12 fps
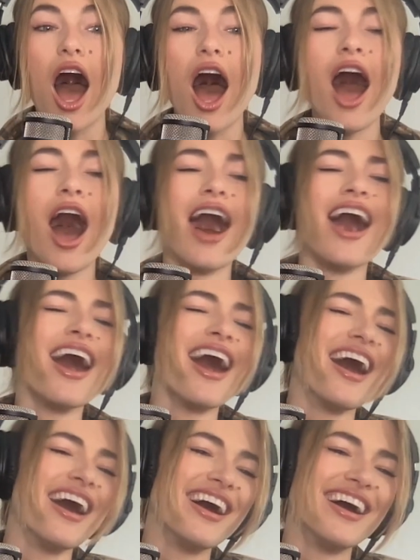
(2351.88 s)

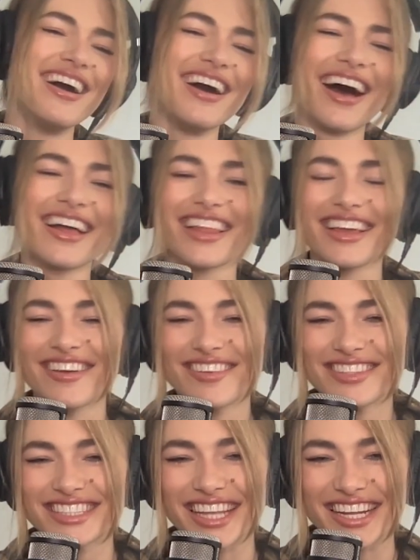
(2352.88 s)
I like how
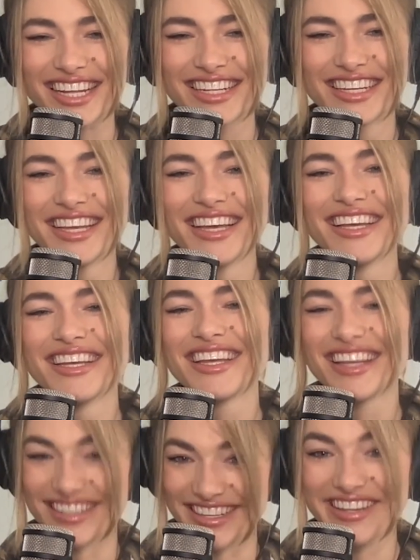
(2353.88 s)
it said it
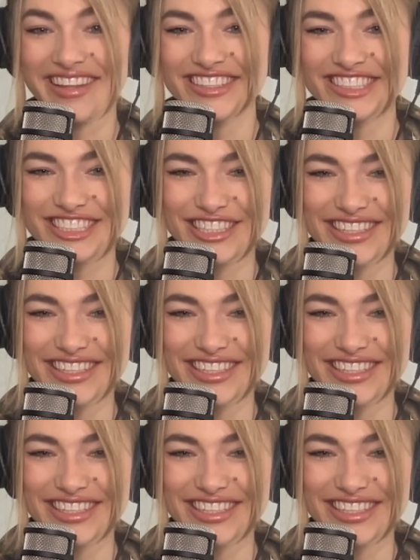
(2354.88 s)
in English.